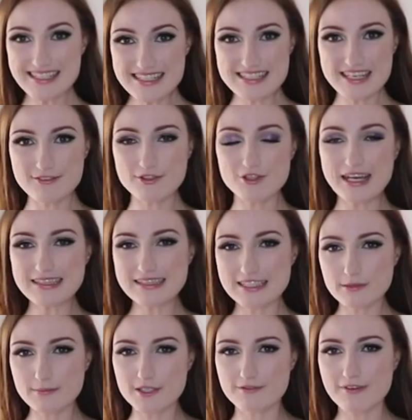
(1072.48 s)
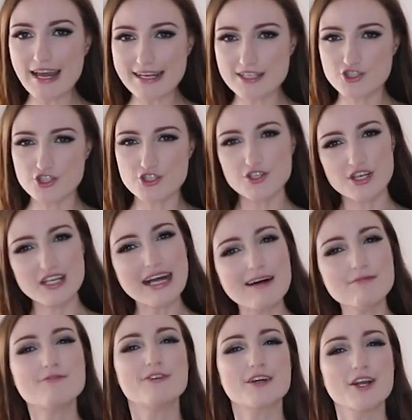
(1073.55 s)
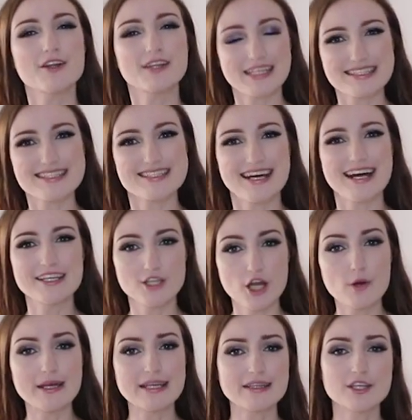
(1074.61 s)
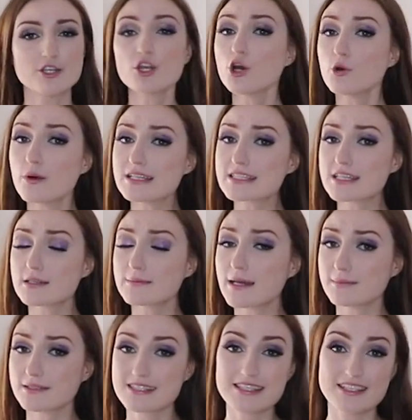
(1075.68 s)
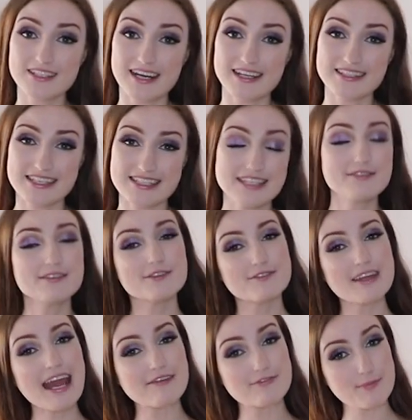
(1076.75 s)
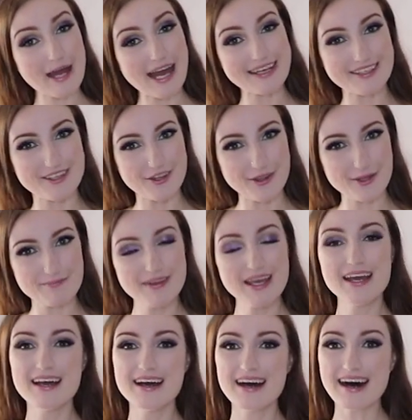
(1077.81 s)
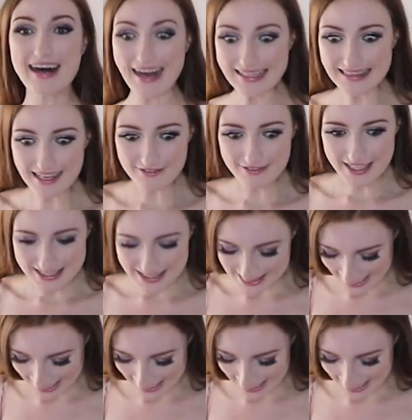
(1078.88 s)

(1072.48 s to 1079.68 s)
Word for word: it does give you that little bit of extra sort of comfort on the inside knowing that no one's gonna be able to see your undies, even if they have a pattern on them. I love these